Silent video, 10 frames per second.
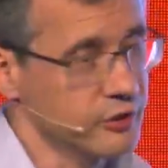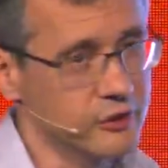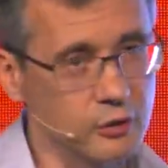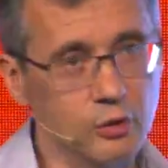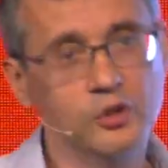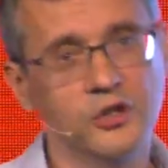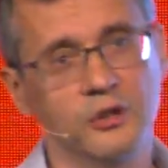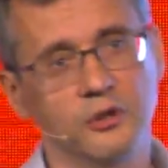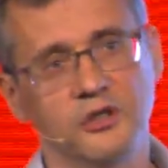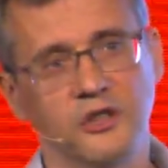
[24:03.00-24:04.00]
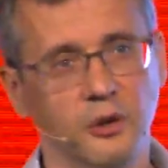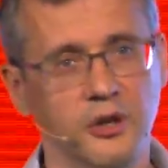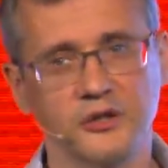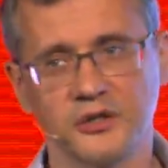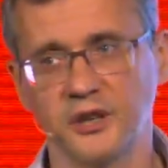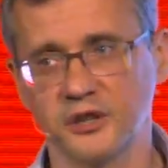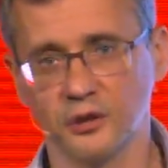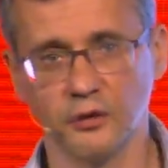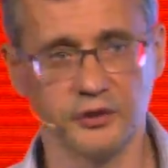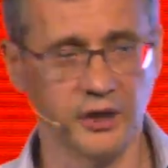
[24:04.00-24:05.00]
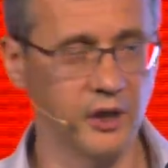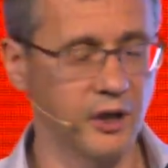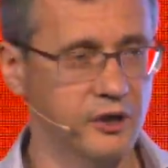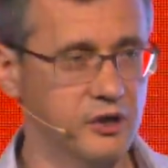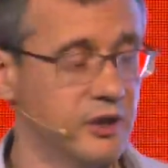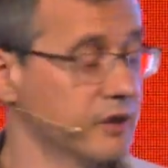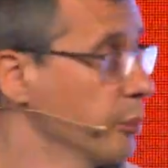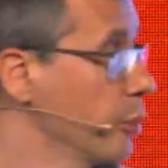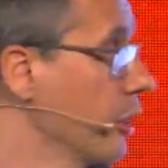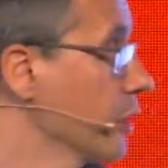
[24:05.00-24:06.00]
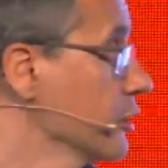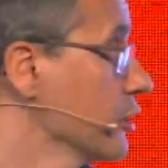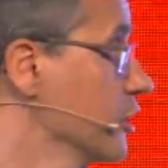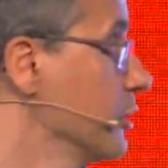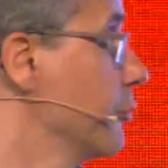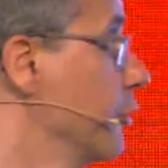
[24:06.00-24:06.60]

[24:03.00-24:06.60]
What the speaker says: solution to the tokenization of the cash is partnership